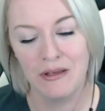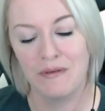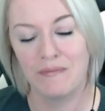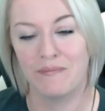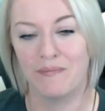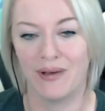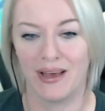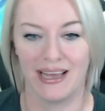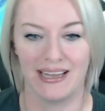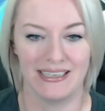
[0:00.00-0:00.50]

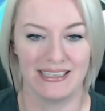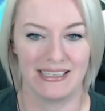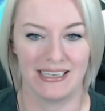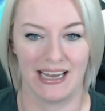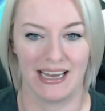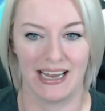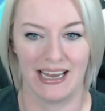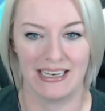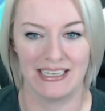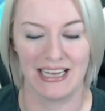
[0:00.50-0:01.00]
but
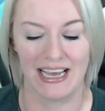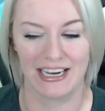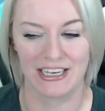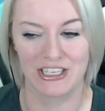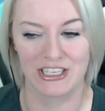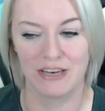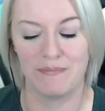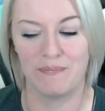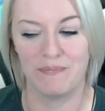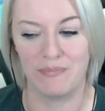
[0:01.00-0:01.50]
uh, to
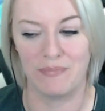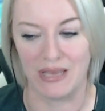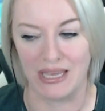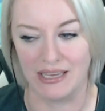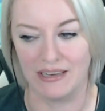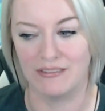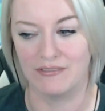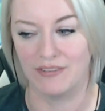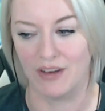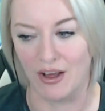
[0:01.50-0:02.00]
actually be
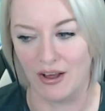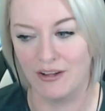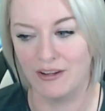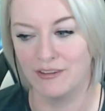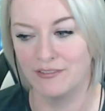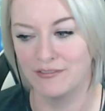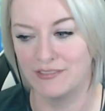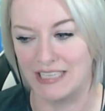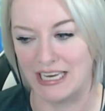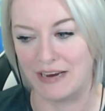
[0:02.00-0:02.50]

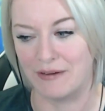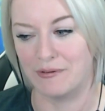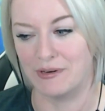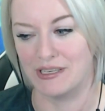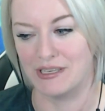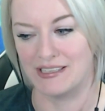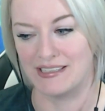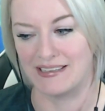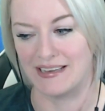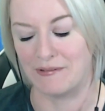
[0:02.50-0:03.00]
involved it
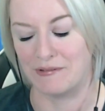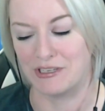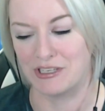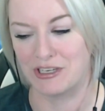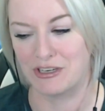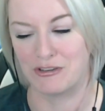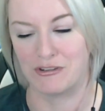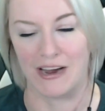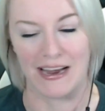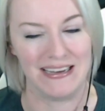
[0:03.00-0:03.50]
was it was
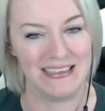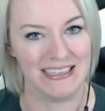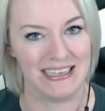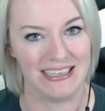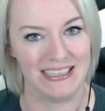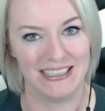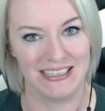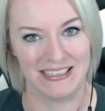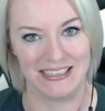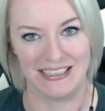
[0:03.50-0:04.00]

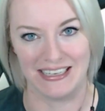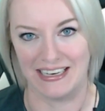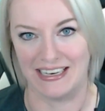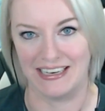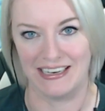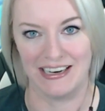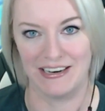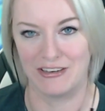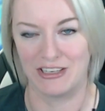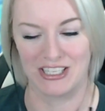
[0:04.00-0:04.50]
crazy to see
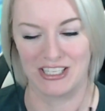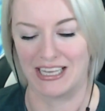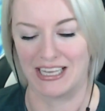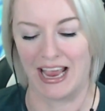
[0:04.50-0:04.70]
it's just like